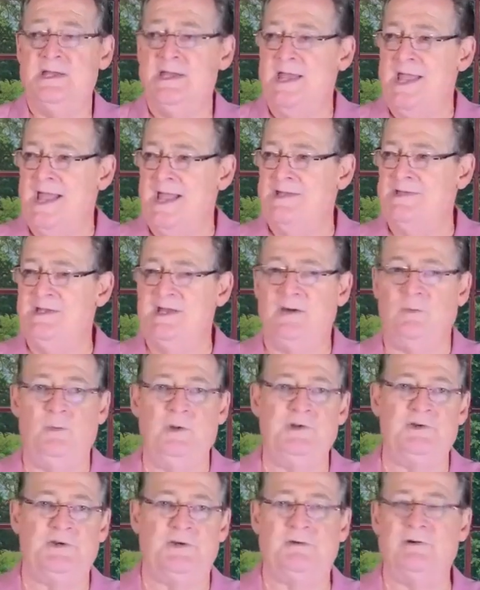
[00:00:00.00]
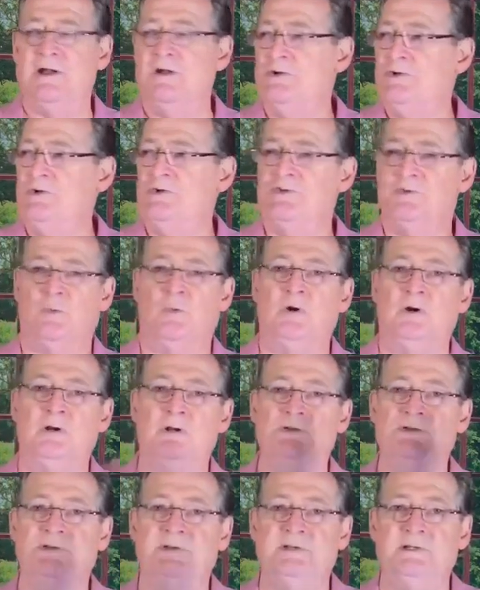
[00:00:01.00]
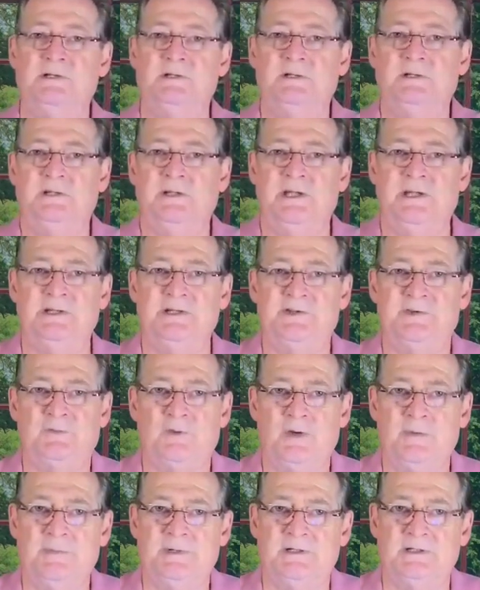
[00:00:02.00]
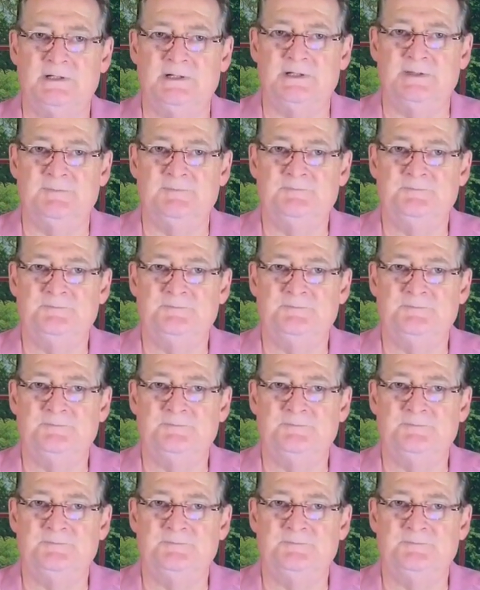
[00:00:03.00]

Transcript: and yet we turn around and use words indiscriminately